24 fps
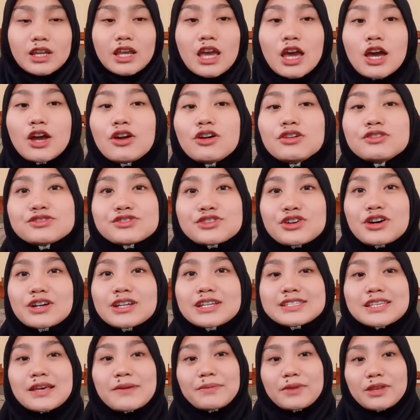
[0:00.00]
And also
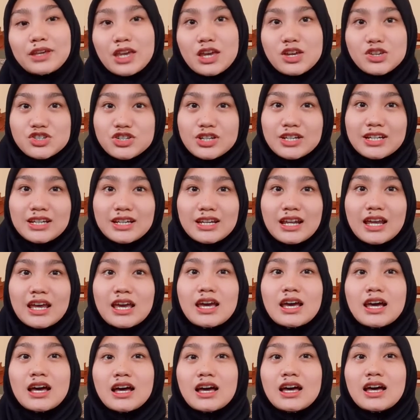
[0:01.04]
this application
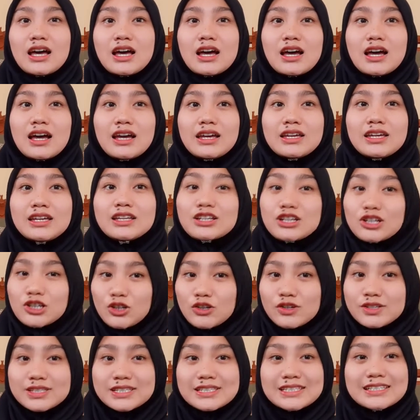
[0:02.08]

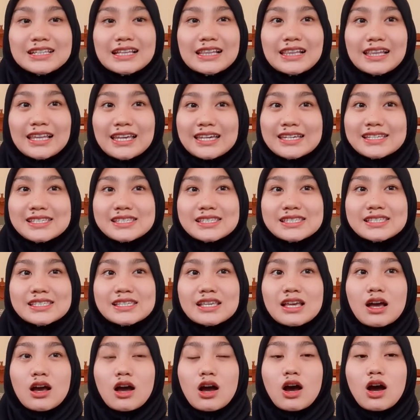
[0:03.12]
includes the list
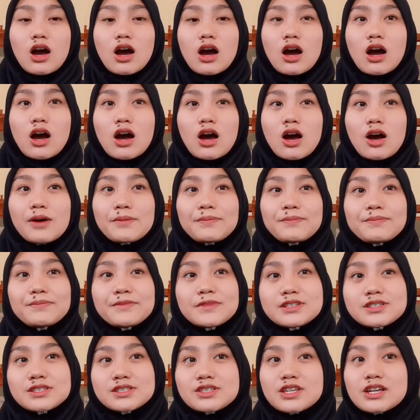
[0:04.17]
of
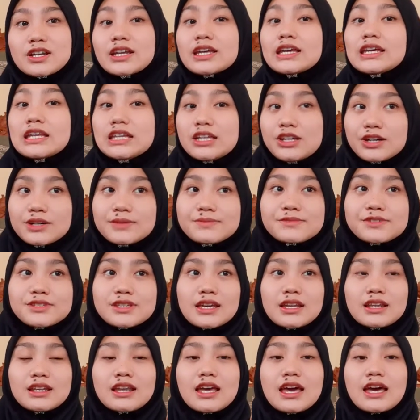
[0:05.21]
necessary idioms
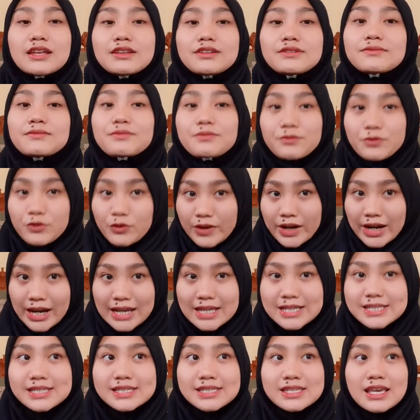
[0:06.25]
and then
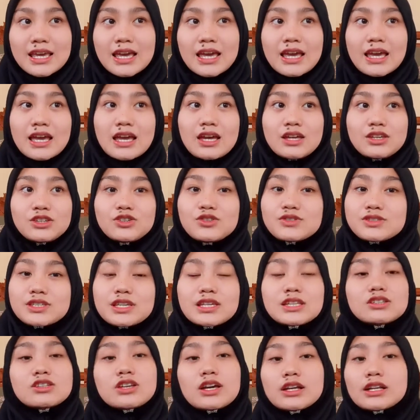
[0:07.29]
phrase used
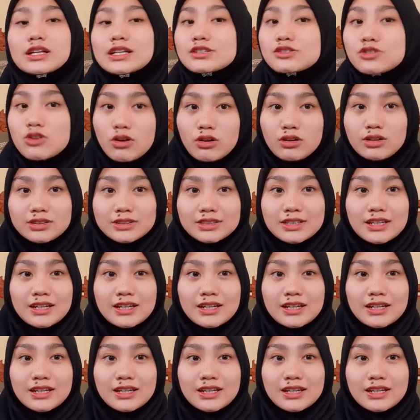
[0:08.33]
in daily talk.